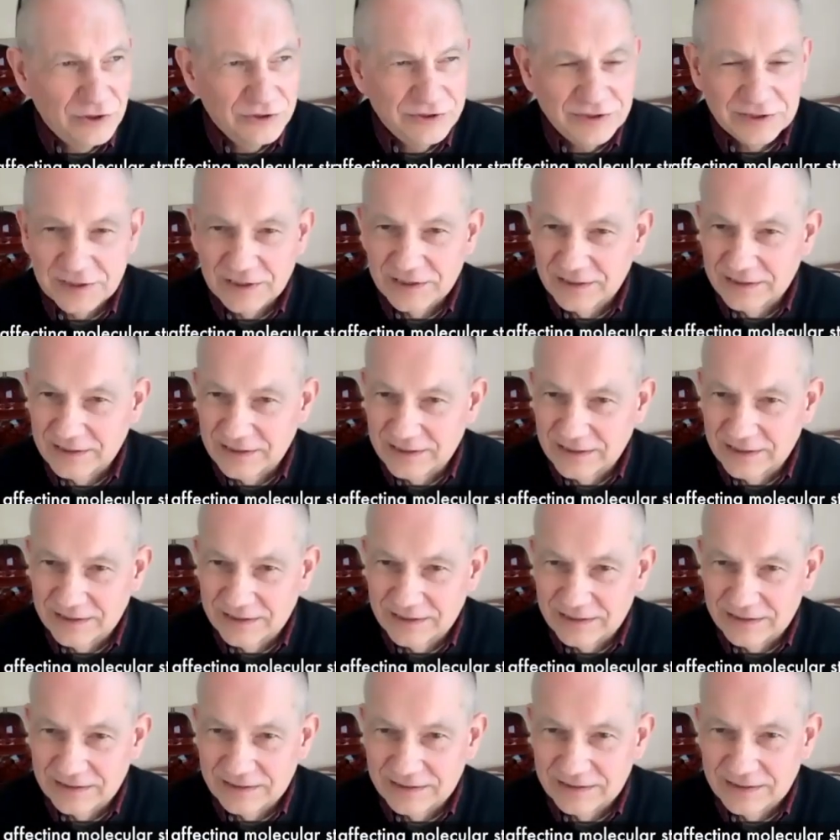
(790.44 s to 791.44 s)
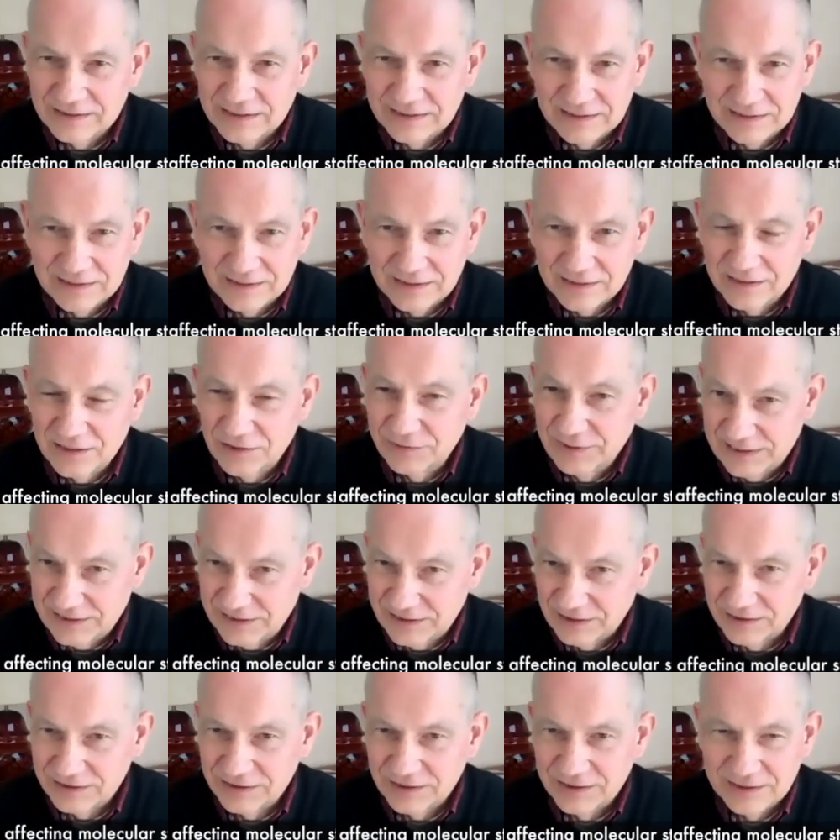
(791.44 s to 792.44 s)
water
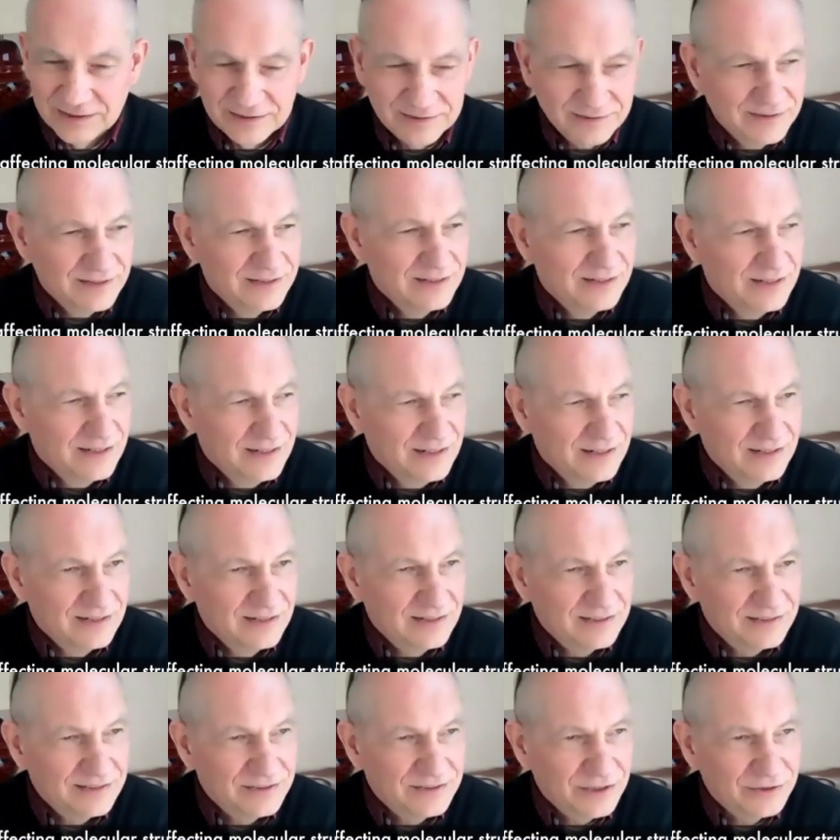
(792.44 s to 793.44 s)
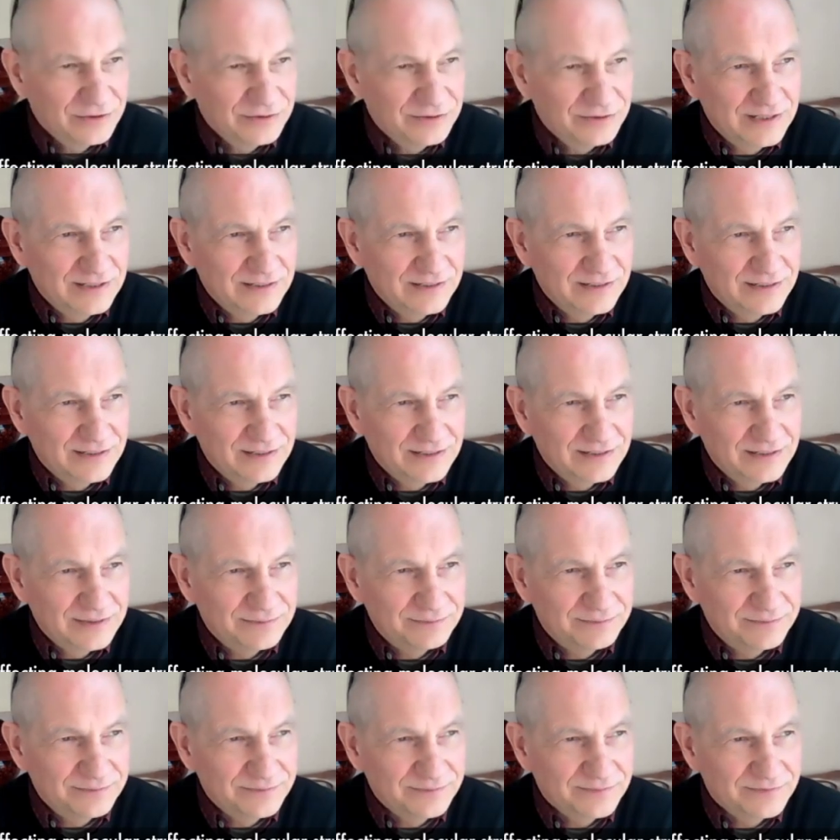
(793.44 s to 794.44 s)
crystals. So
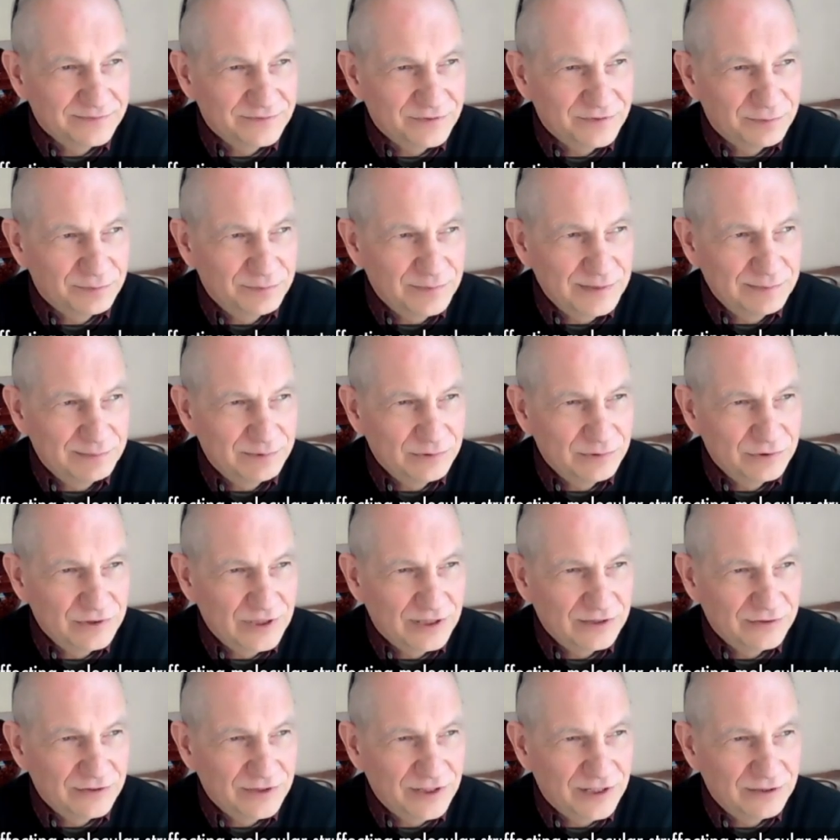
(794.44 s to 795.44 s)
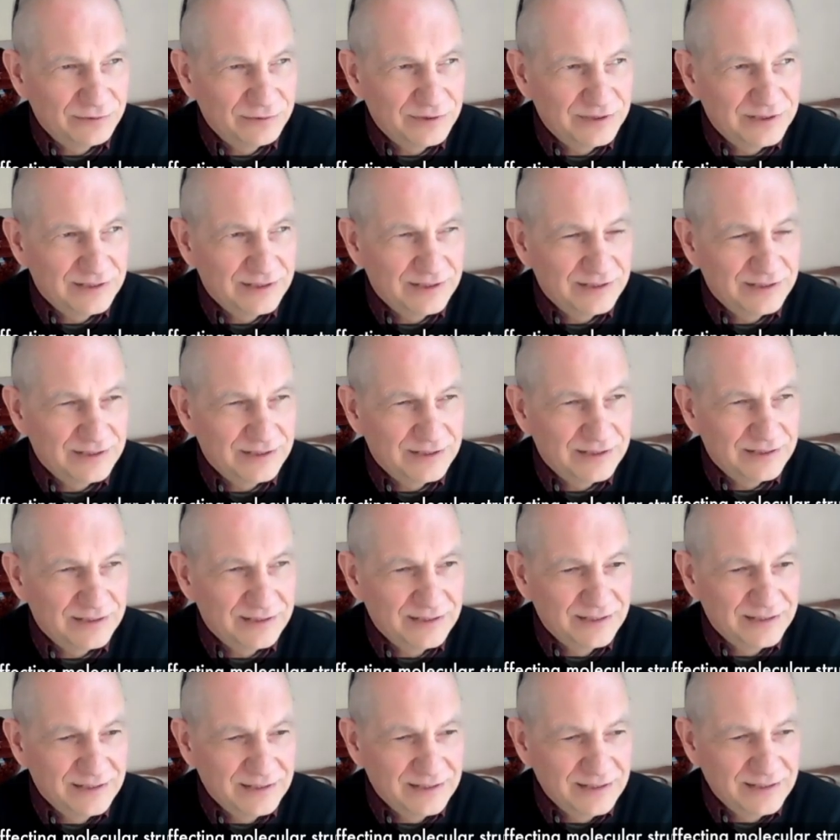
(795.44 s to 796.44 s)
for people who don't know it,
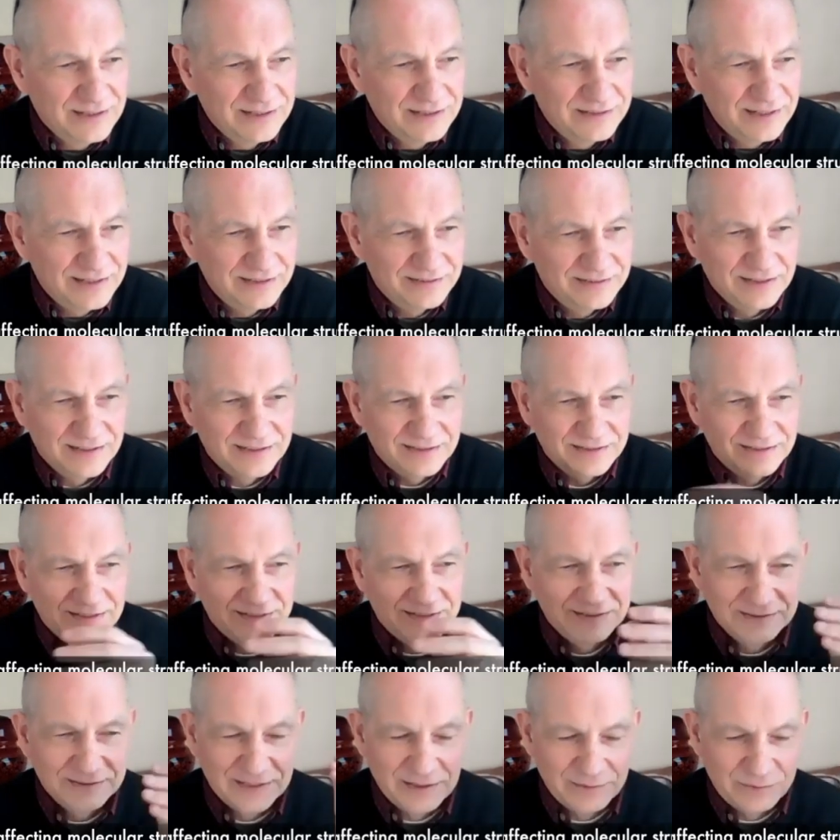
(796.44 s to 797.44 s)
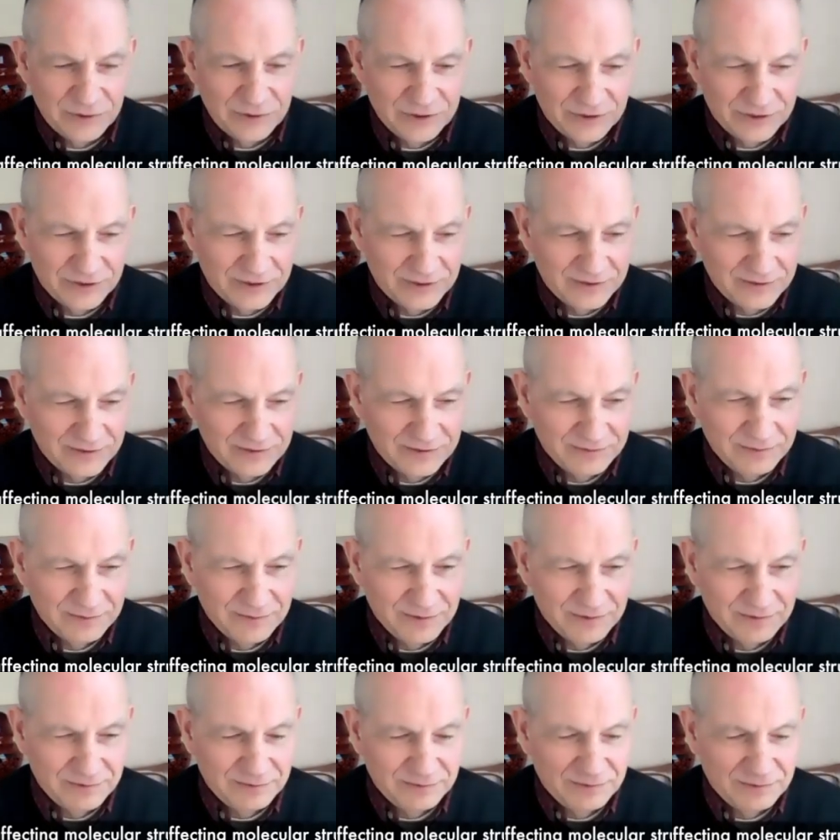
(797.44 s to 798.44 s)
that there were
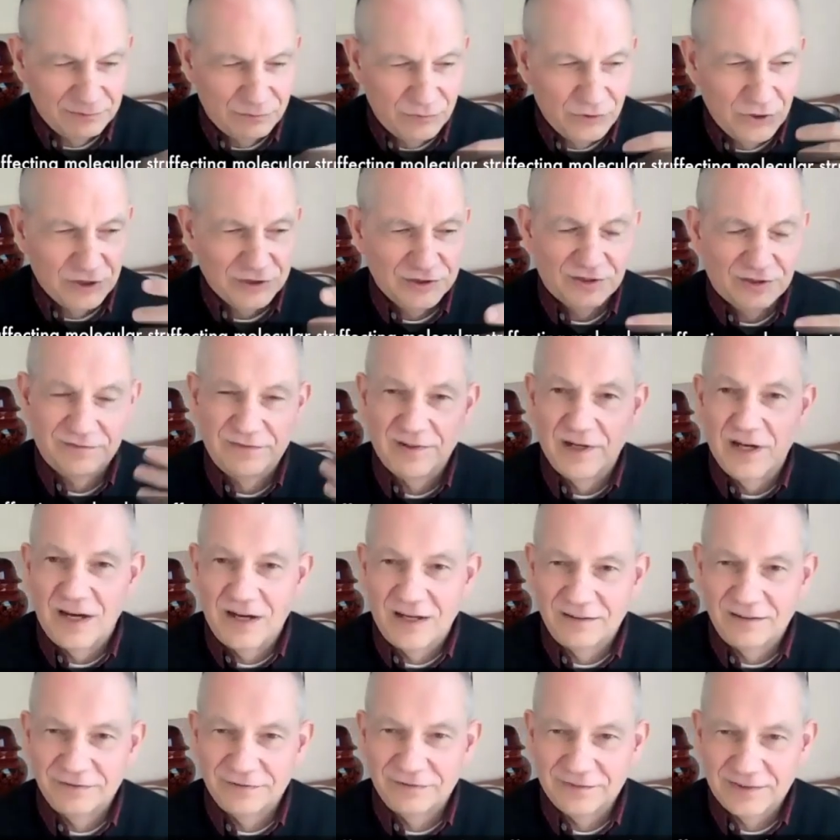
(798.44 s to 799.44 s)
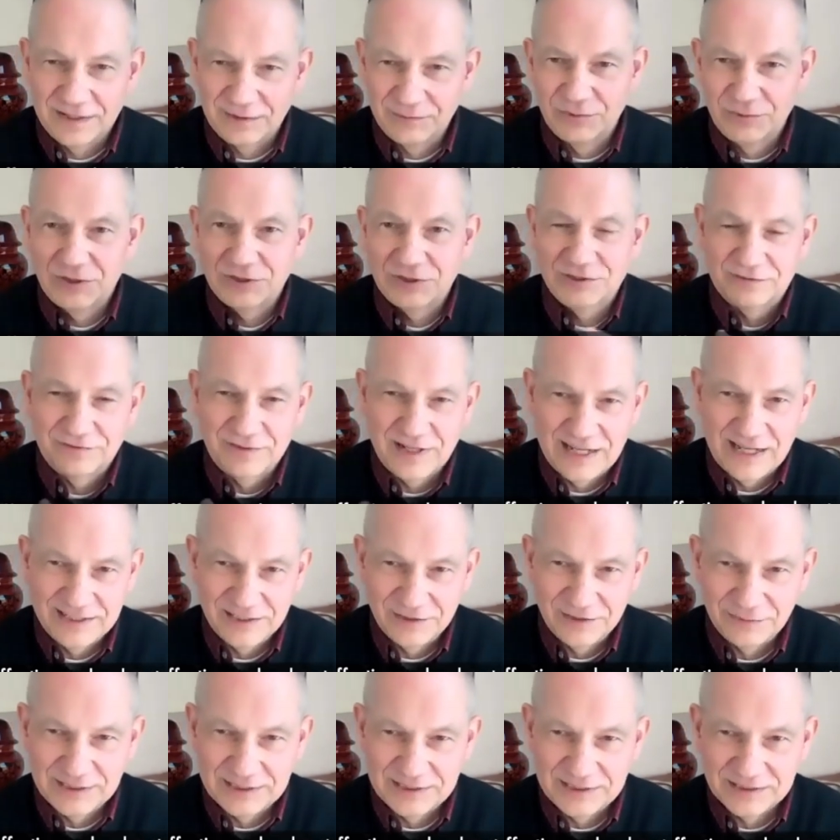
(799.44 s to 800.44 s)
words of love and words of
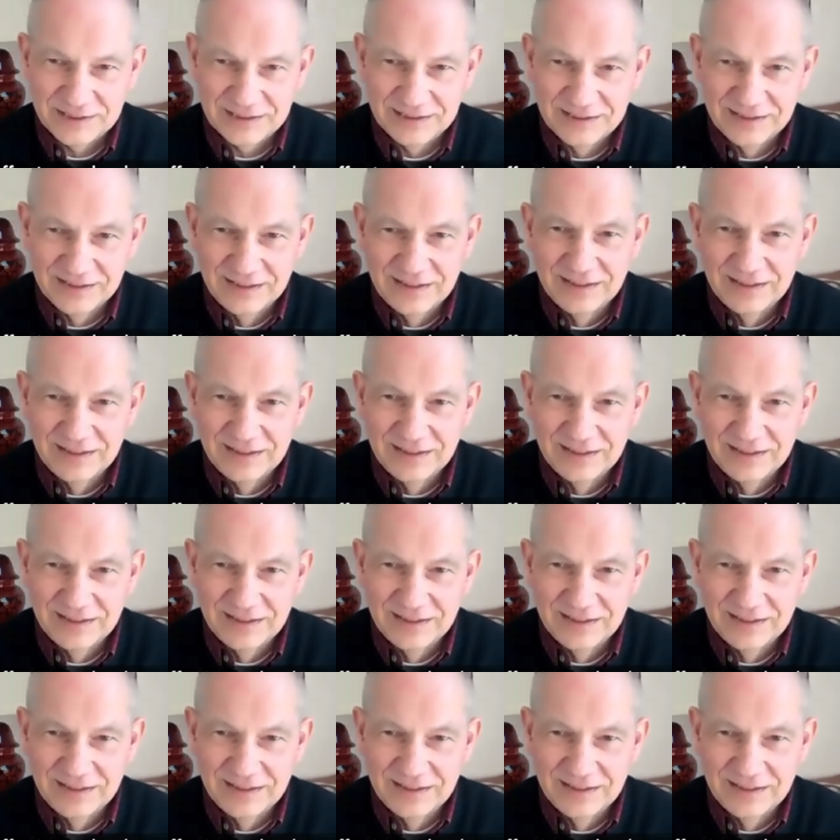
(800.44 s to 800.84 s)
hatred.